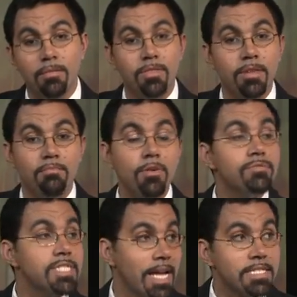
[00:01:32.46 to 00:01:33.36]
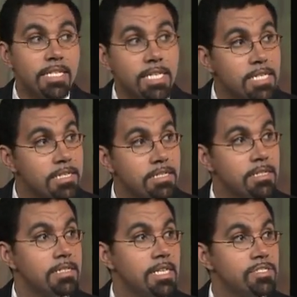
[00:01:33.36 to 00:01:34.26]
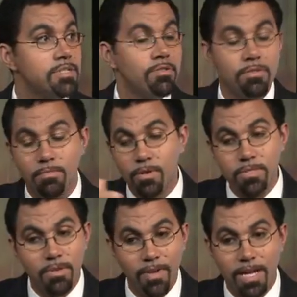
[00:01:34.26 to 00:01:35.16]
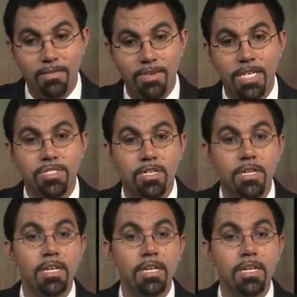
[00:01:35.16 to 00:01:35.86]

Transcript: the most excellent teacher or the most effective teacher